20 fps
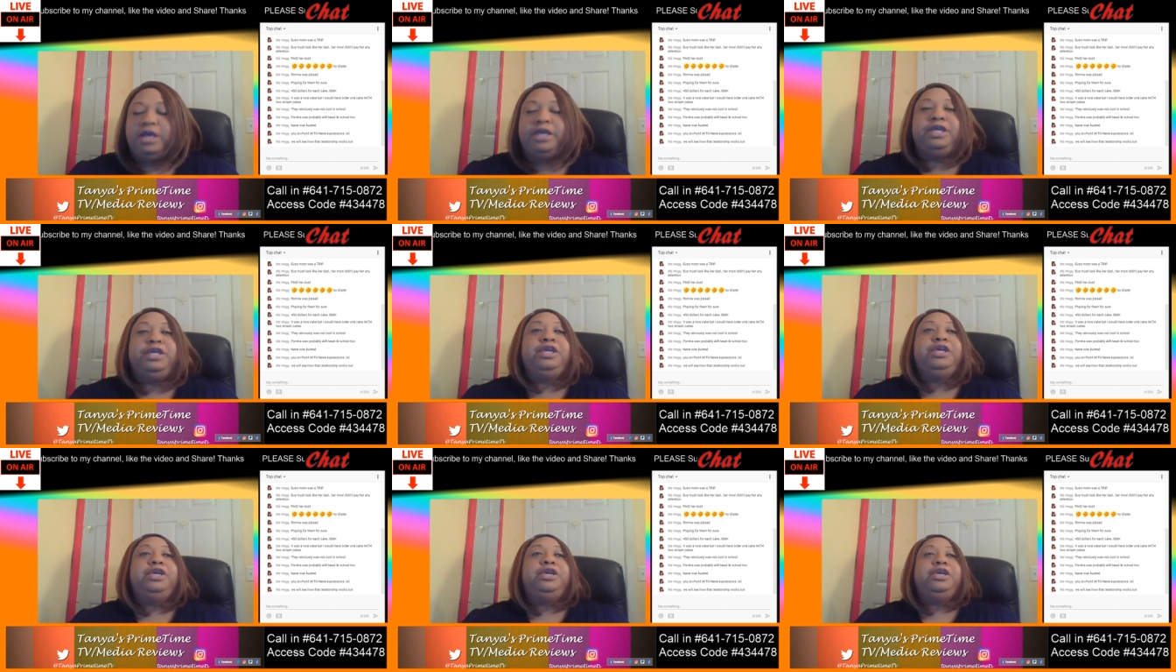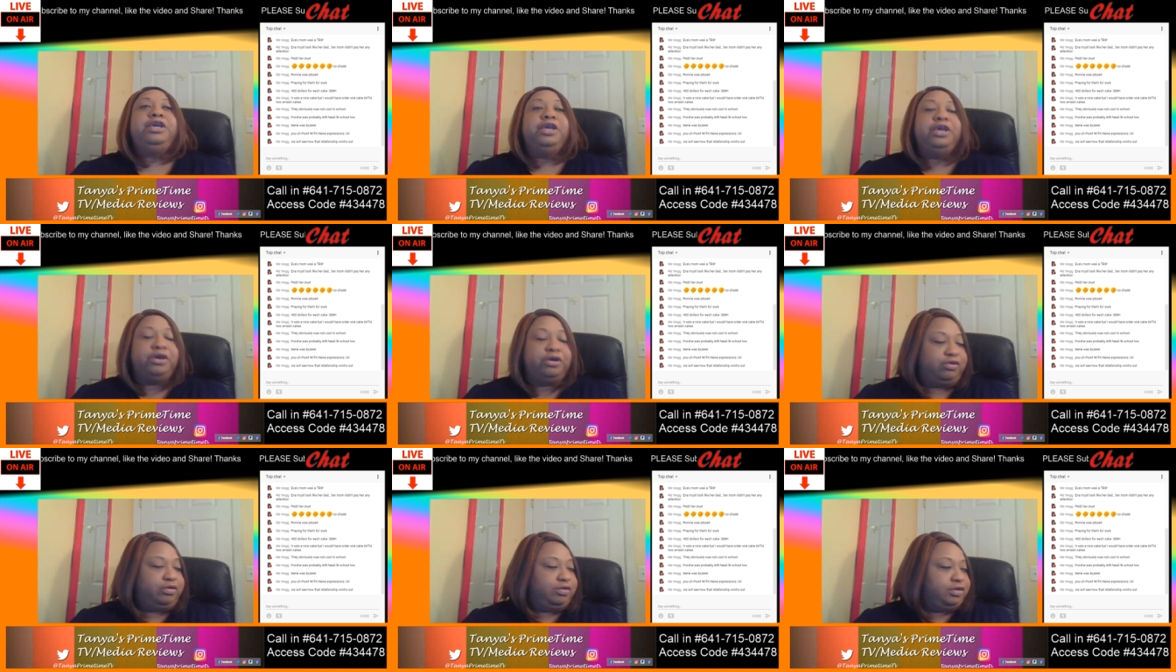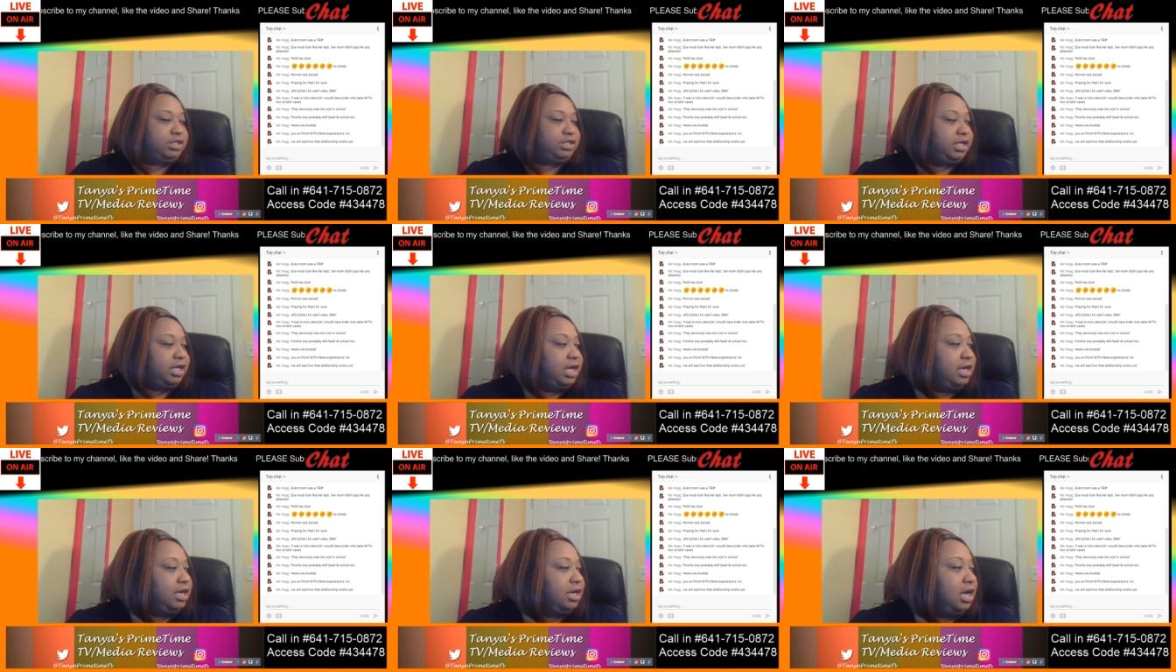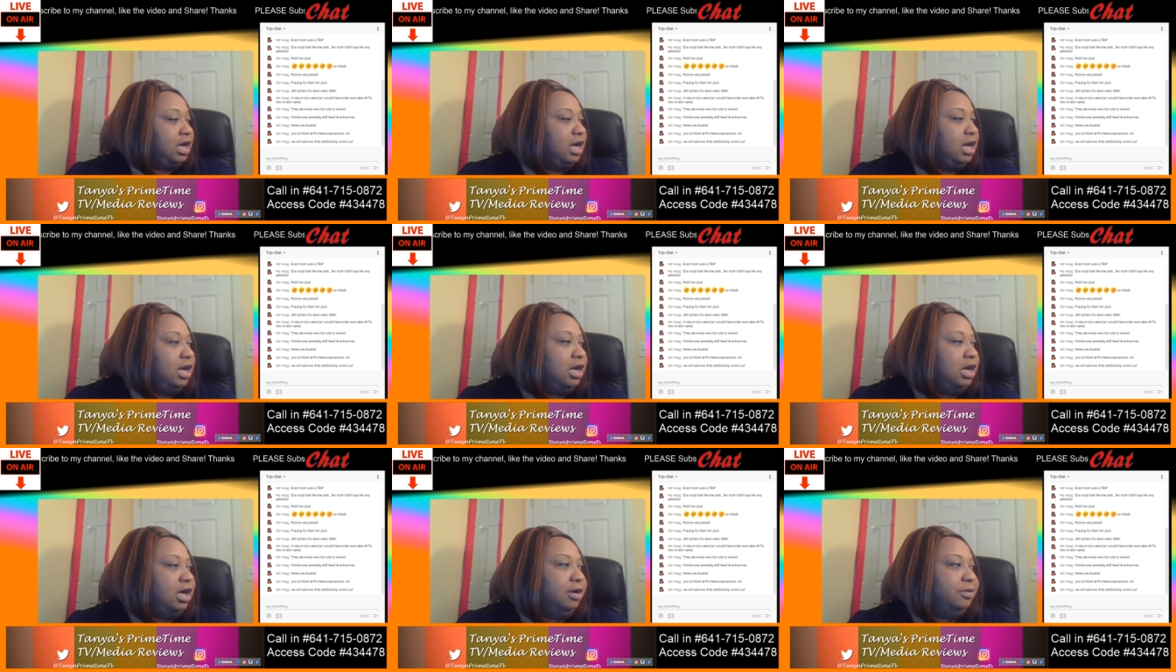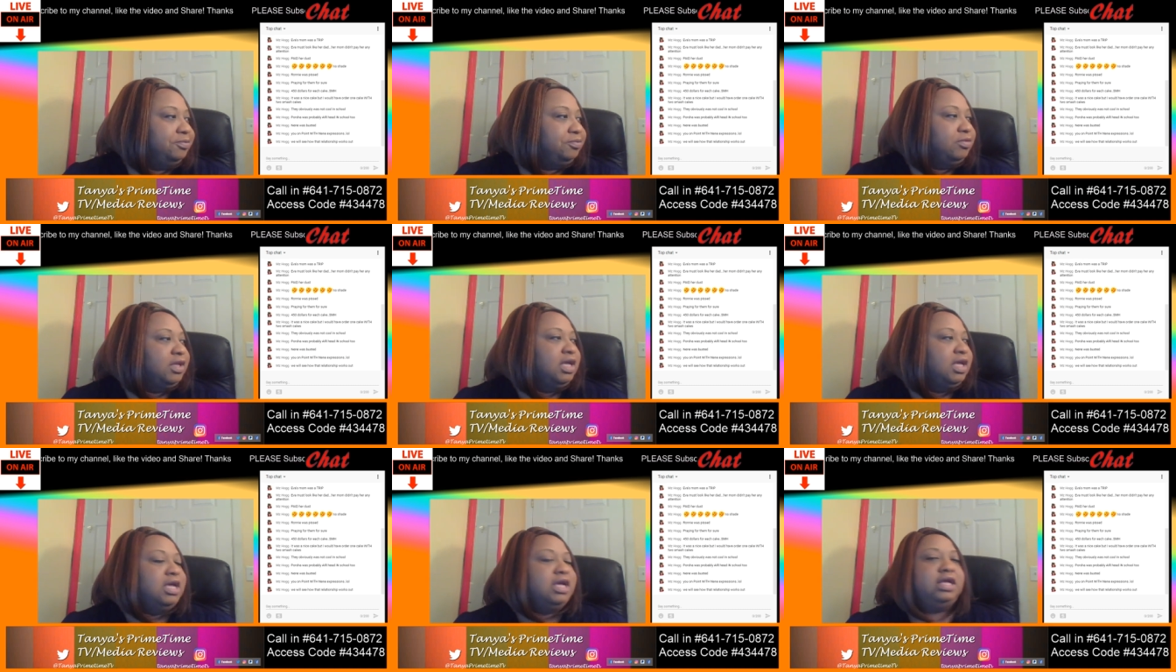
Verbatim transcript: years, and um,